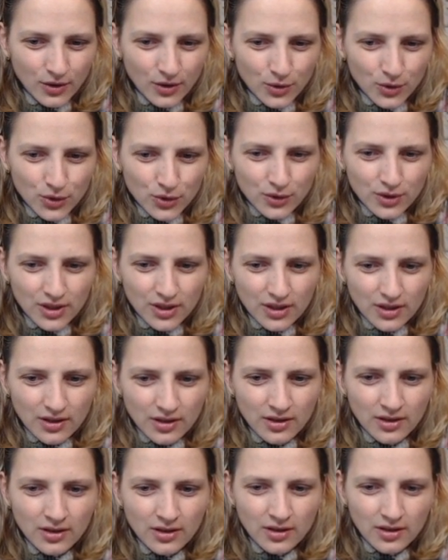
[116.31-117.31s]
also
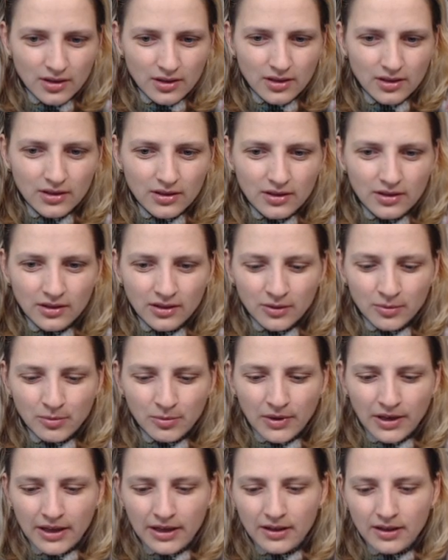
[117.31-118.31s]
he didn't
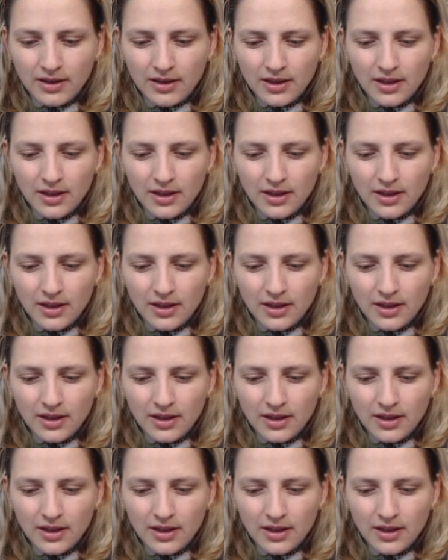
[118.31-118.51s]
play.